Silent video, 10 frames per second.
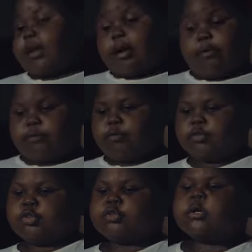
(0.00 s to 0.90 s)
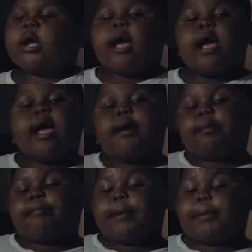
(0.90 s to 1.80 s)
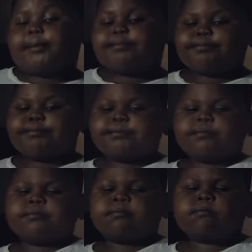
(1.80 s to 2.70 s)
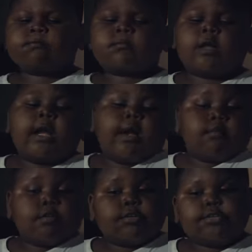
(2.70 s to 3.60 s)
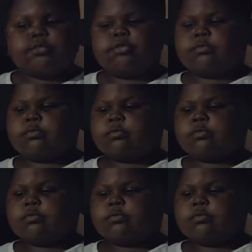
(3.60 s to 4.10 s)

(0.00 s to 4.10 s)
lack of coordination. But Mama, I'm hungry.